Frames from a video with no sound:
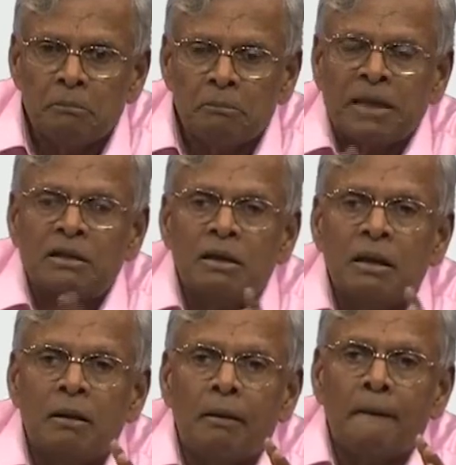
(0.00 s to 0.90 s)
but
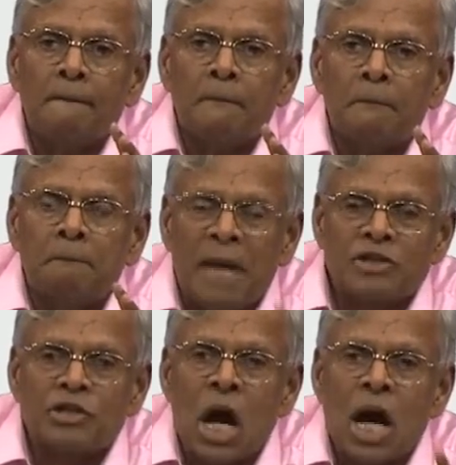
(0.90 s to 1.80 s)

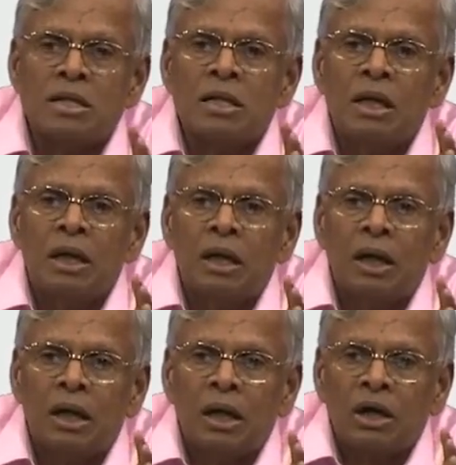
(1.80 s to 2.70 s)
based on
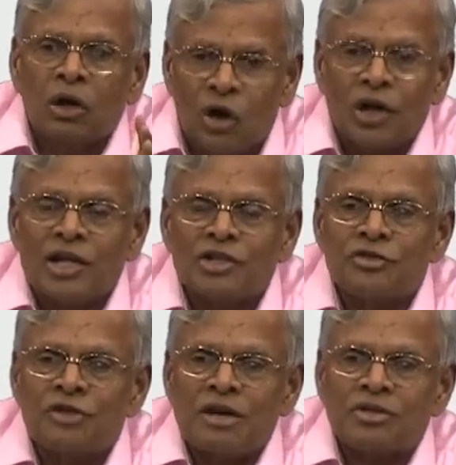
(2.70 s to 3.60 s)
correlation
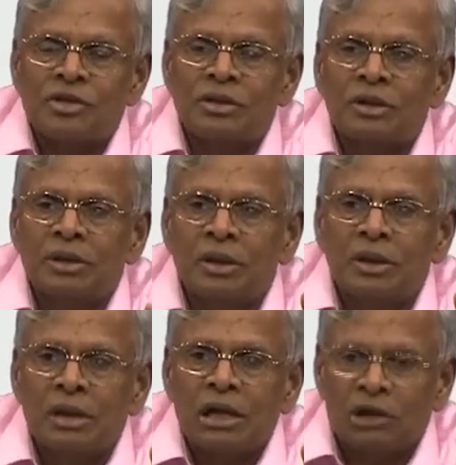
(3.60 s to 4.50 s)
structure,
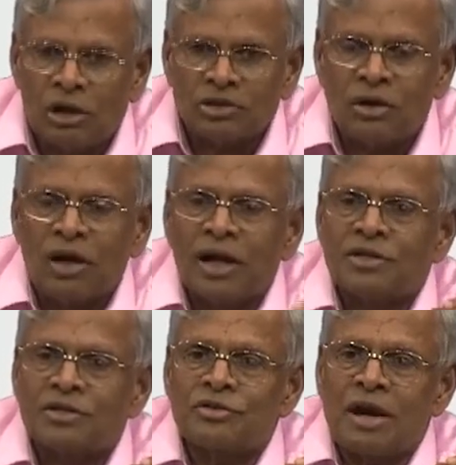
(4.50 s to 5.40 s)
cross
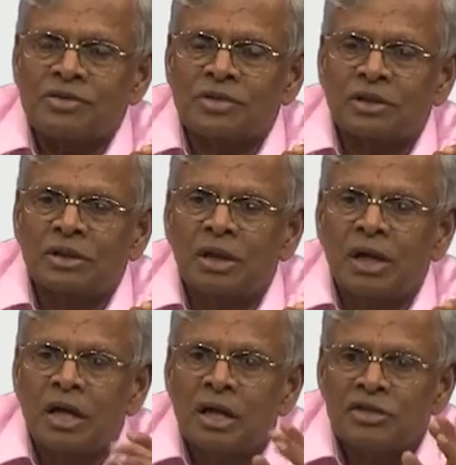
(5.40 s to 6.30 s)
correlation structure,
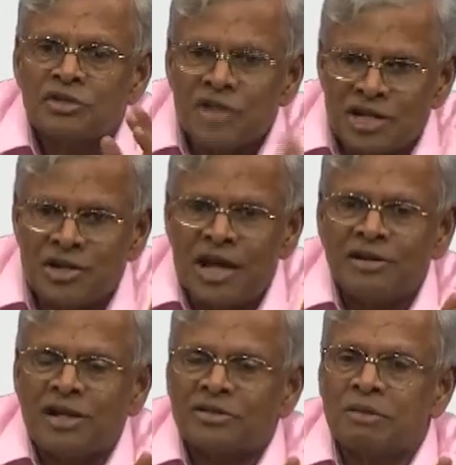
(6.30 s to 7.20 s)

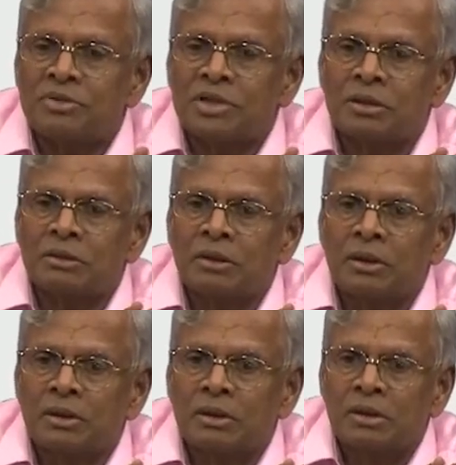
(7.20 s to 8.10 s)
stationarity assumption
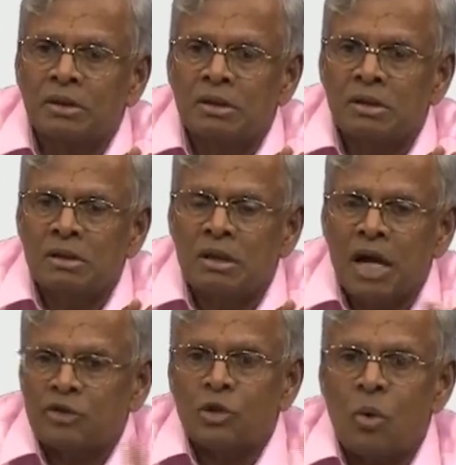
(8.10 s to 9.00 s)

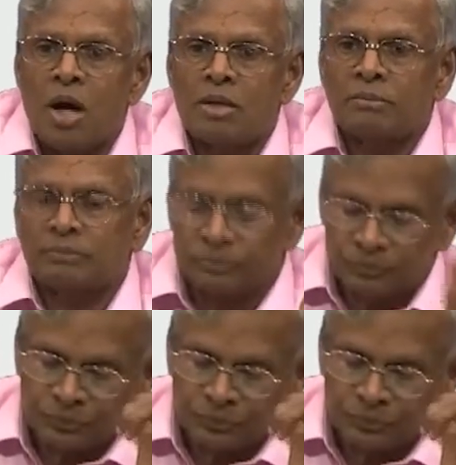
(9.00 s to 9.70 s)
and so on.